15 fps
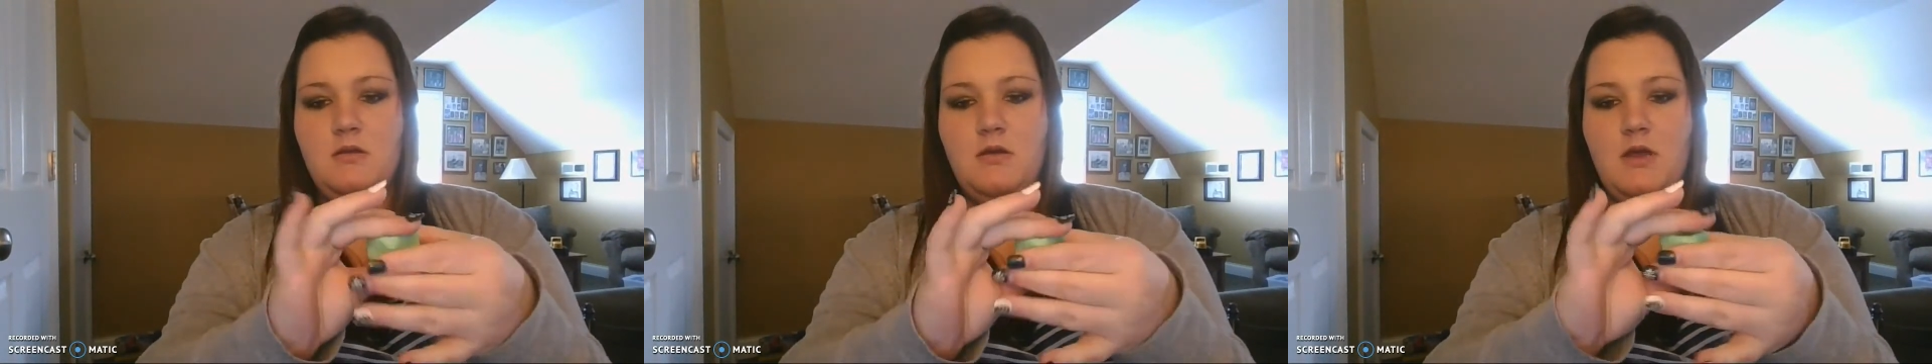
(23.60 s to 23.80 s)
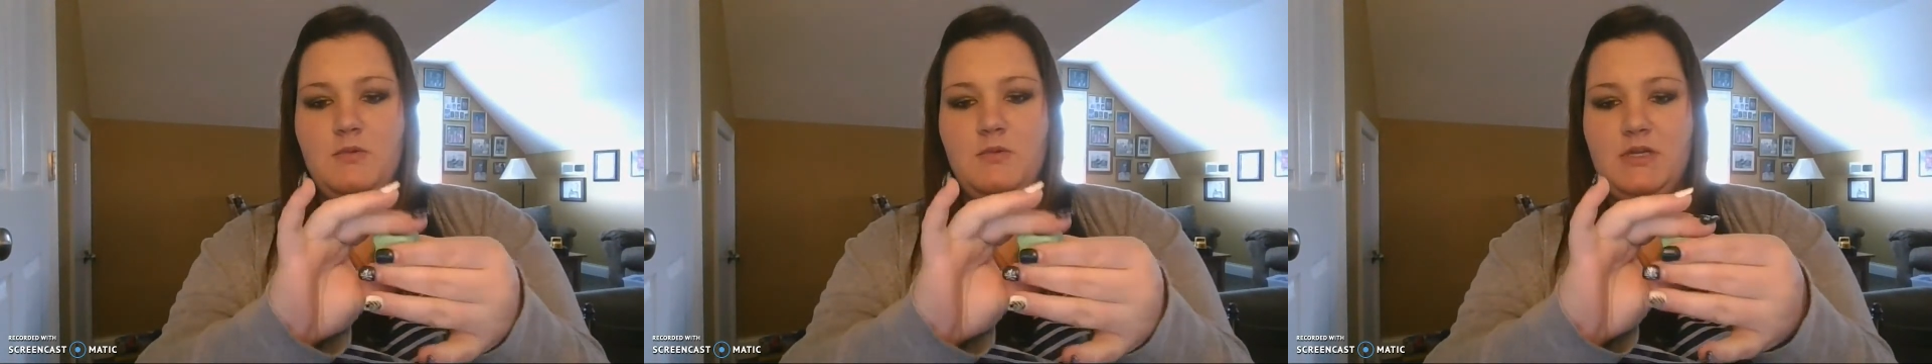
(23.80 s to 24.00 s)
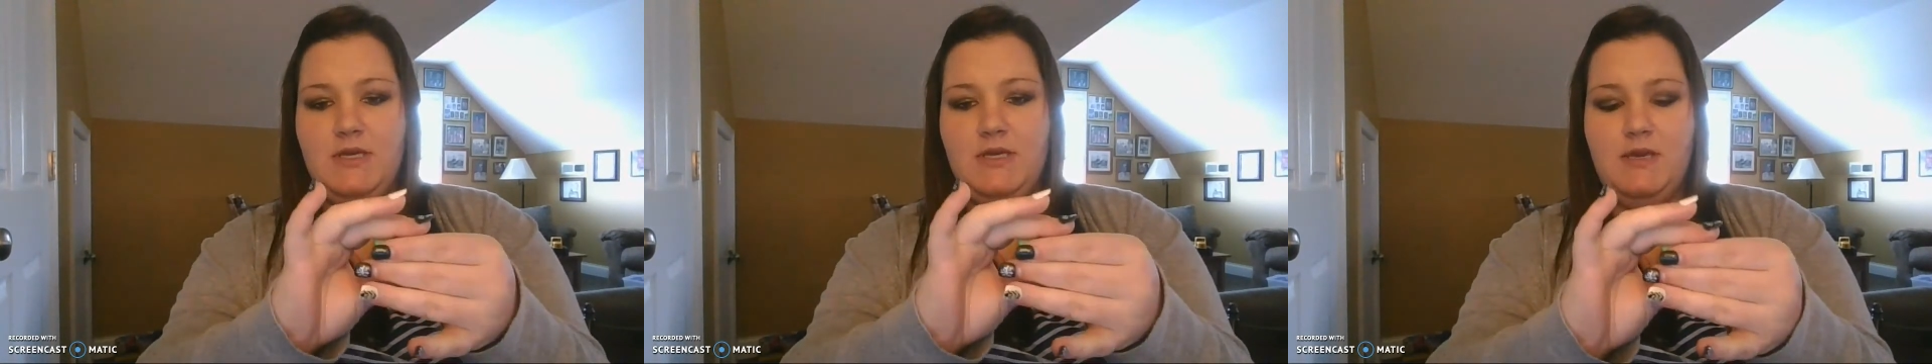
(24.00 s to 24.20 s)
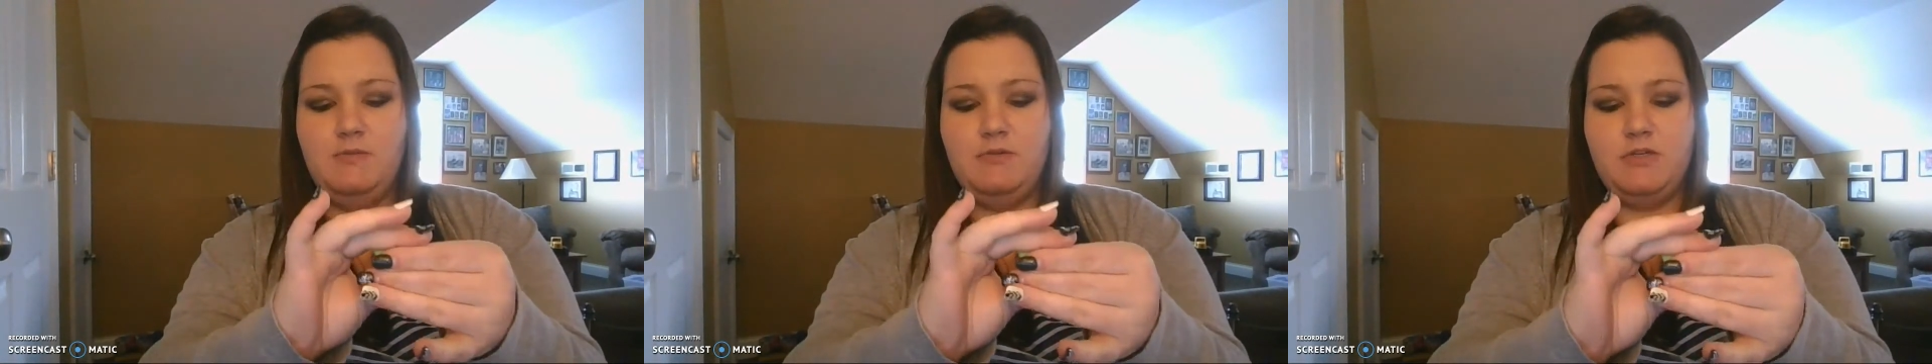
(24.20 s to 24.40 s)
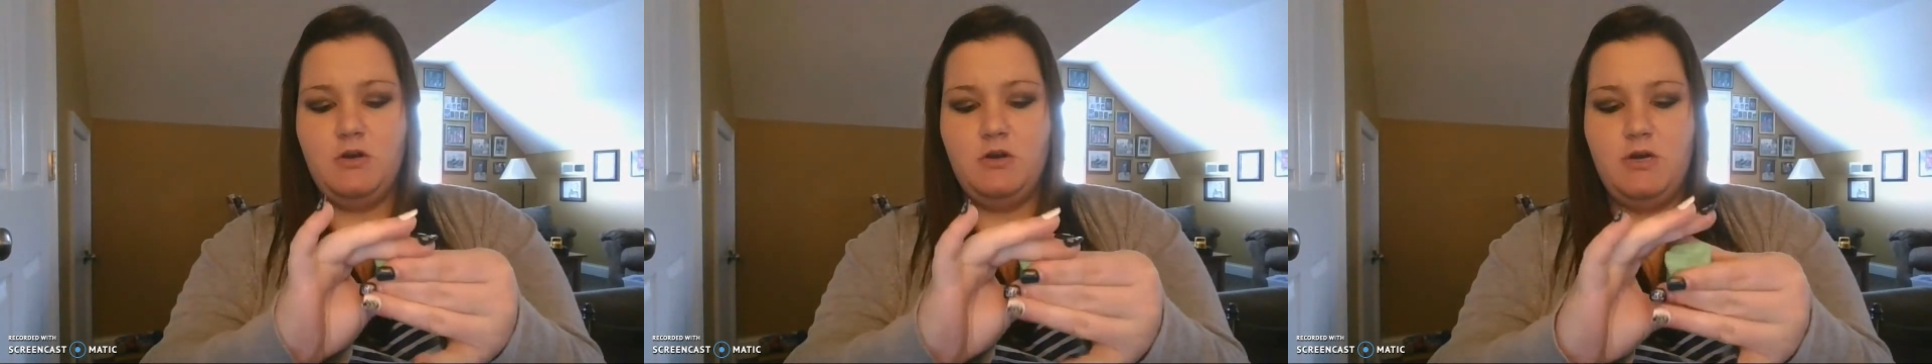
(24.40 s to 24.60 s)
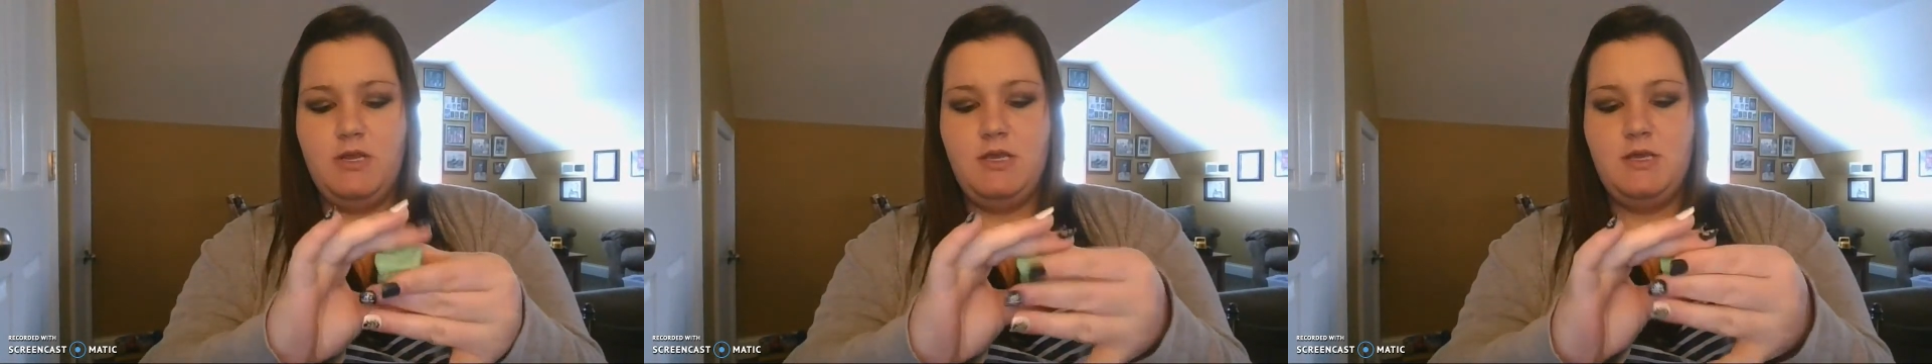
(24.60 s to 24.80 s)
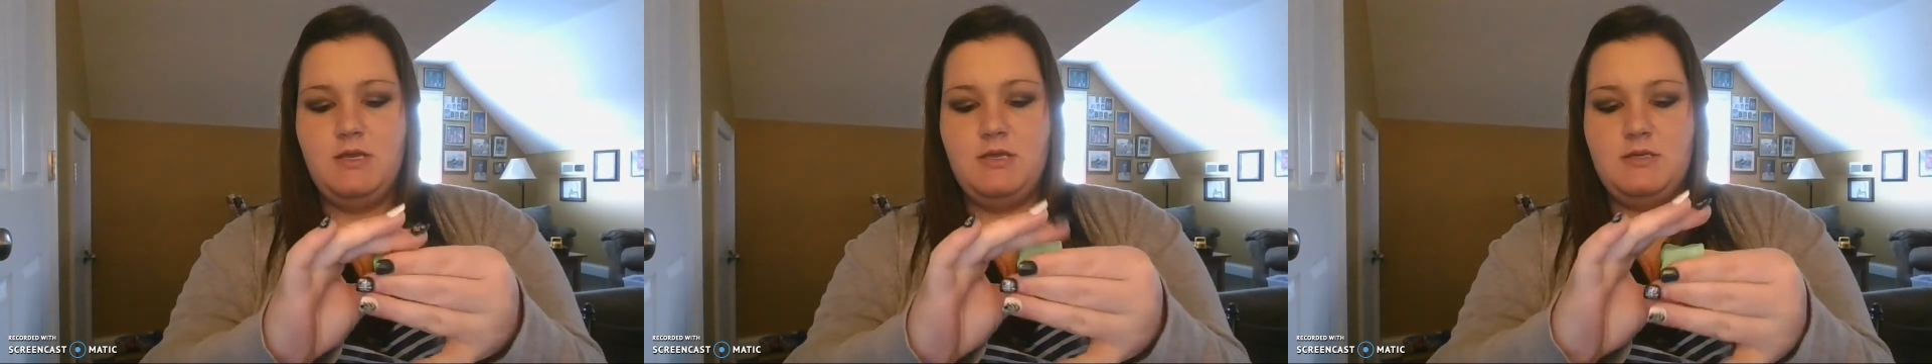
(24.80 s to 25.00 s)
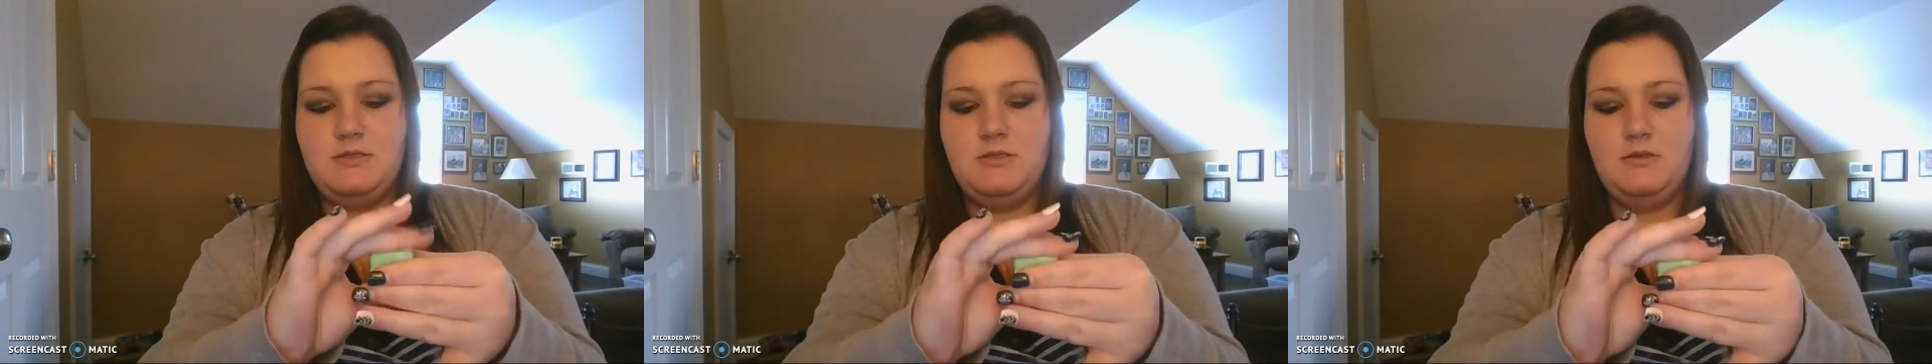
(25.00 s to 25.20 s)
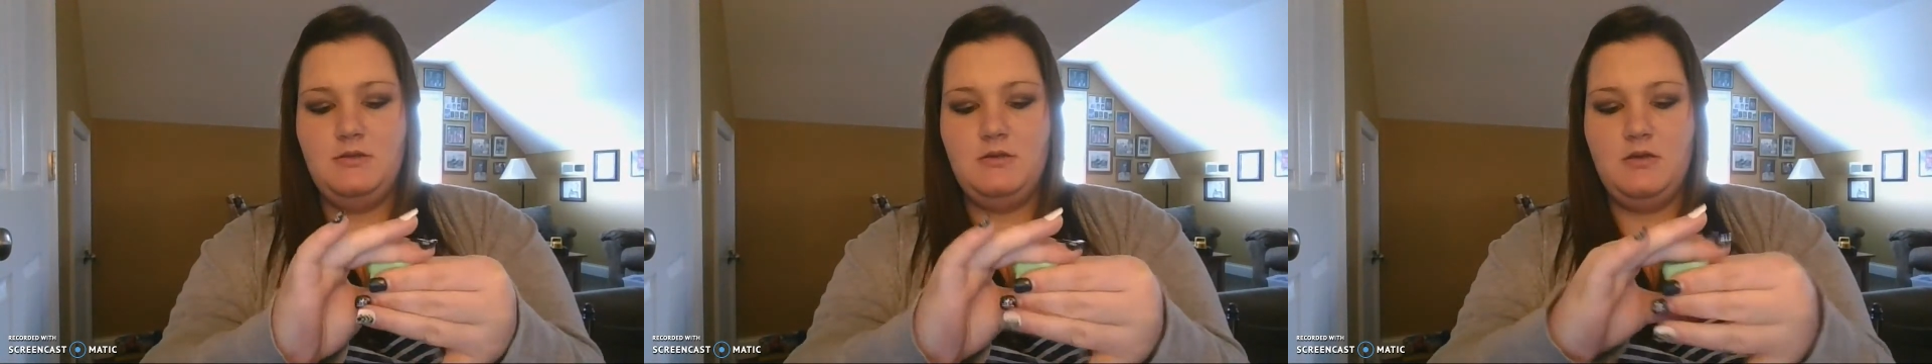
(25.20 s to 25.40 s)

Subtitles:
I'm going to keep turning it